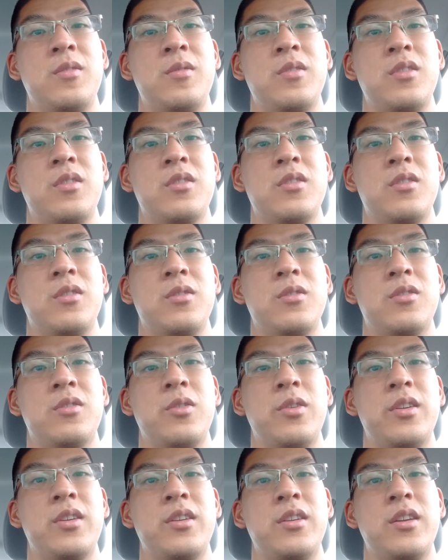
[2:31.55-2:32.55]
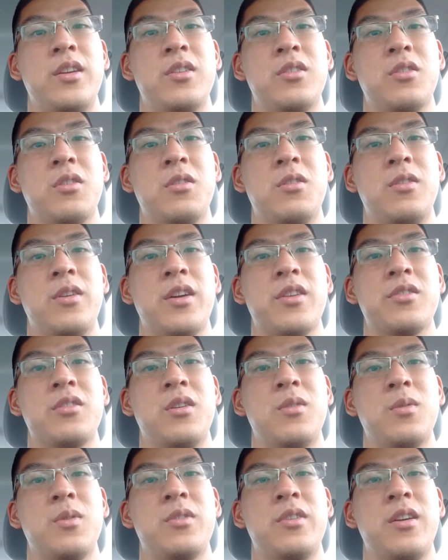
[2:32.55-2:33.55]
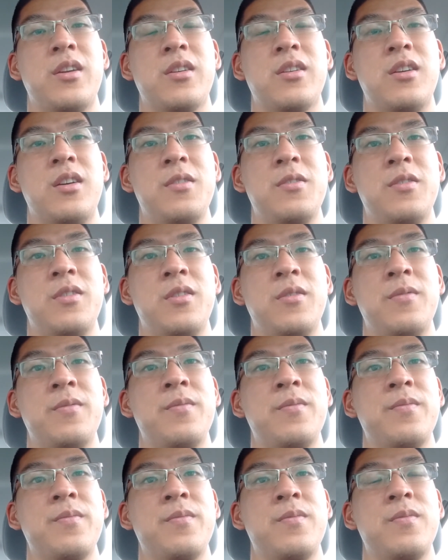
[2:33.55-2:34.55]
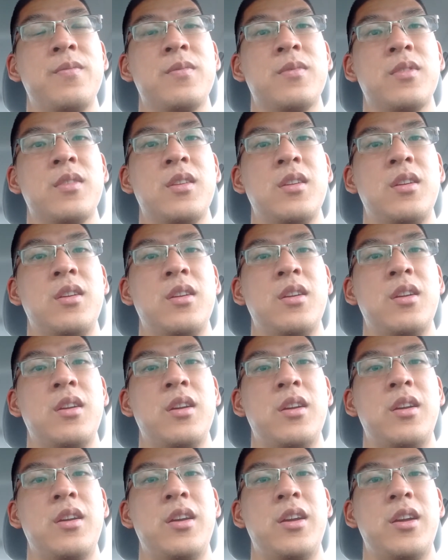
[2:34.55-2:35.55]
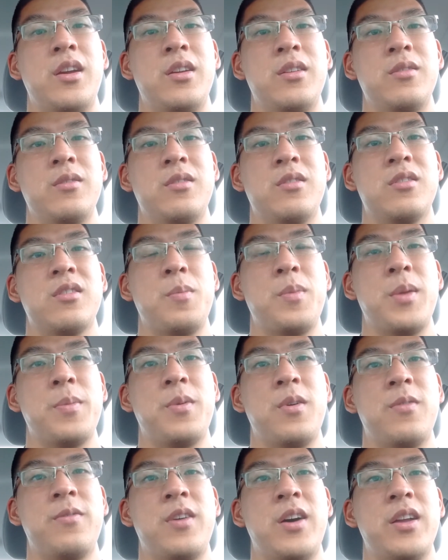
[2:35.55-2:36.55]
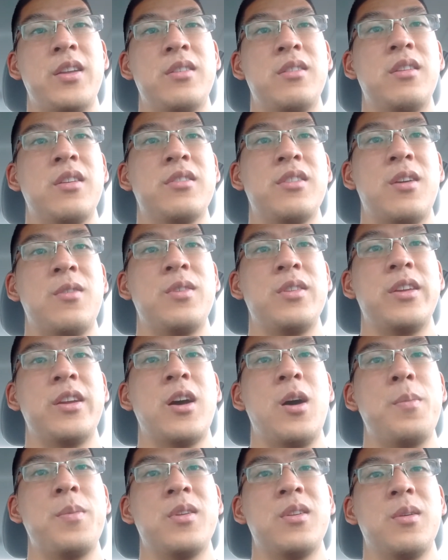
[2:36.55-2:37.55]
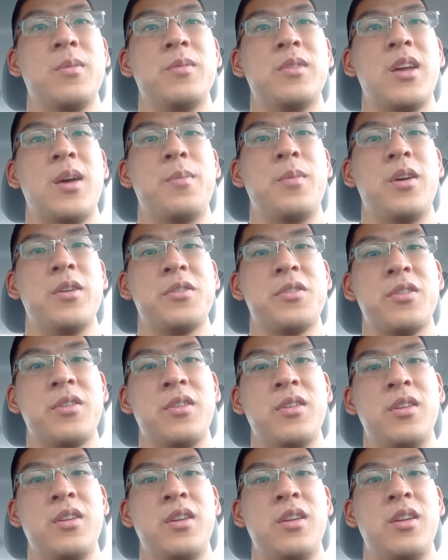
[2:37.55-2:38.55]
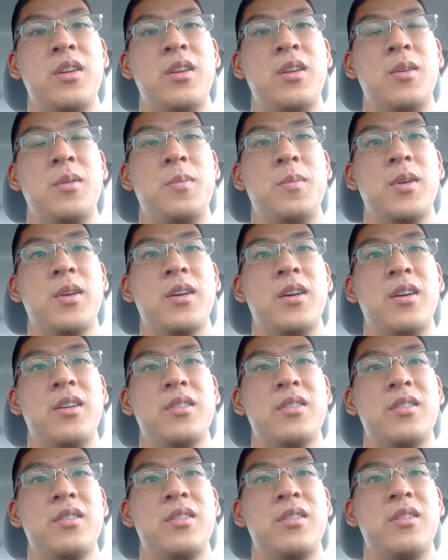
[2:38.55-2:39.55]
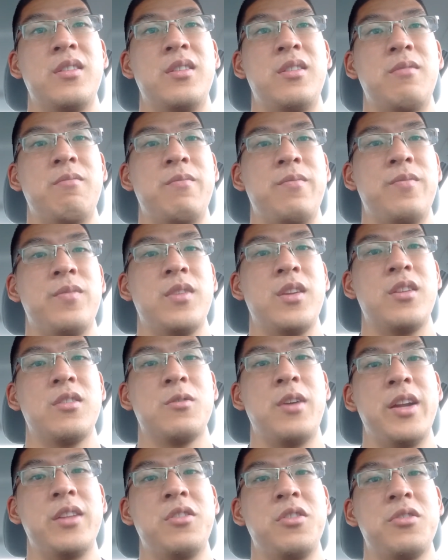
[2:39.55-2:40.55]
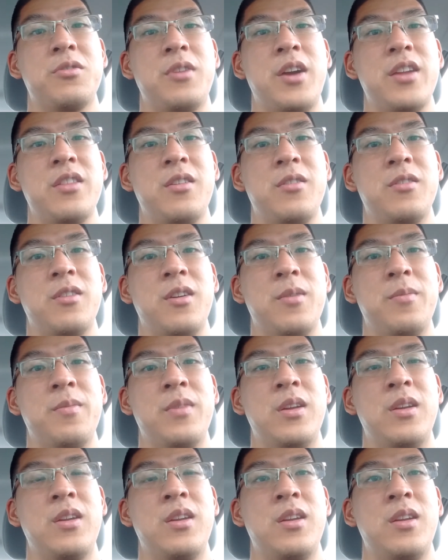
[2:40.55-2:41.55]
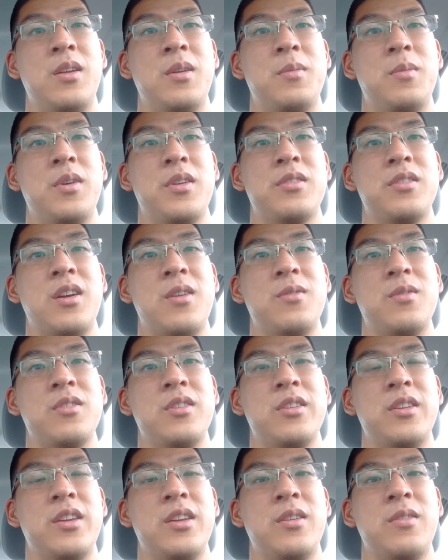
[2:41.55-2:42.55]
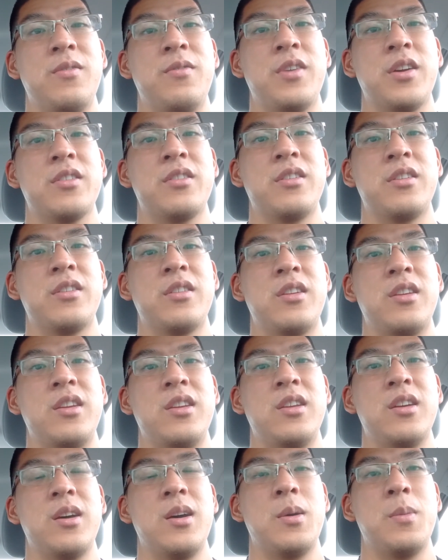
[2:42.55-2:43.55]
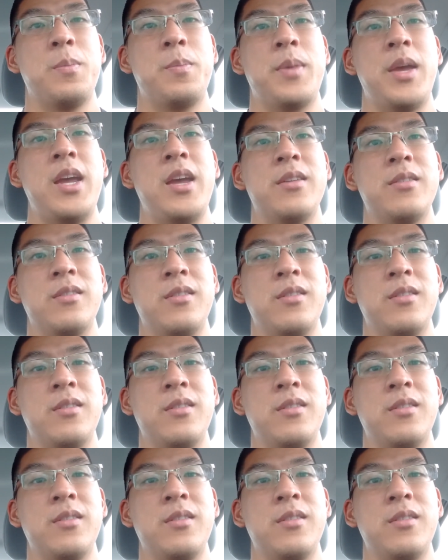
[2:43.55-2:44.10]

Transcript: So doing the internal external rotator cuff, and some people find it's not really helping them that much because it's great to strengthen them, but it's not really fixing the pain.